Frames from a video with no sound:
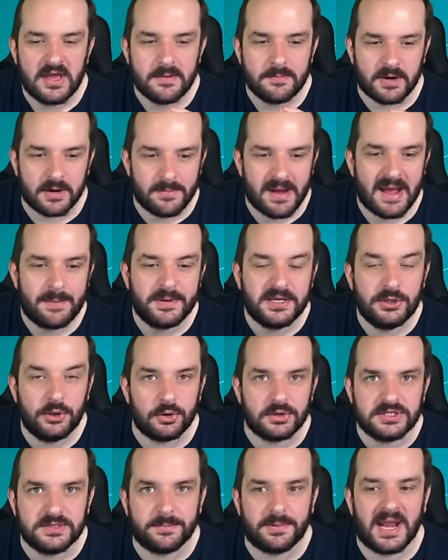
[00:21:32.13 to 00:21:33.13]
but I'm happy
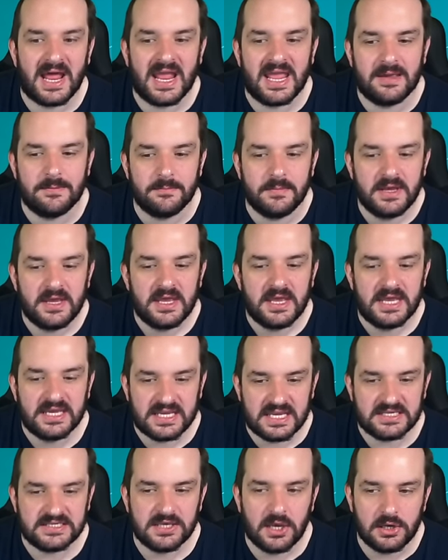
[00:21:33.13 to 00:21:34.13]
not to play him
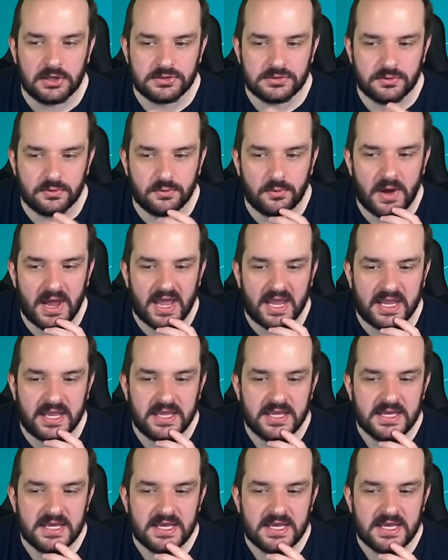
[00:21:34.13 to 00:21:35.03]
against Arsenal away.